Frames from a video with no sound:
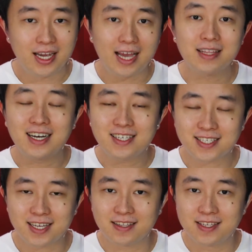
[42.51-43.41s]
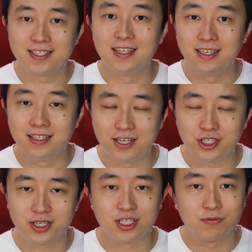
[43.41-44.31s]
And understanding this
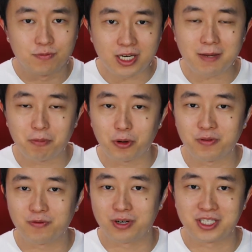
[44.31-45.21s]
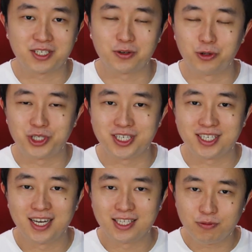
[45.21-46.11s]
delineation, it's really important for us as coaches
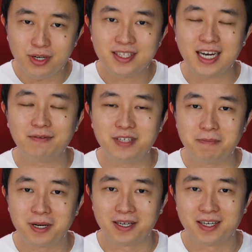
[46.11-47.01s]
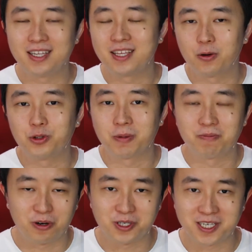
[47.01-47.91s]
to really dive deeper in the coaching
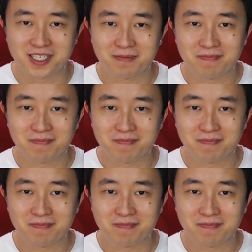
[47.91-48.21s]
process.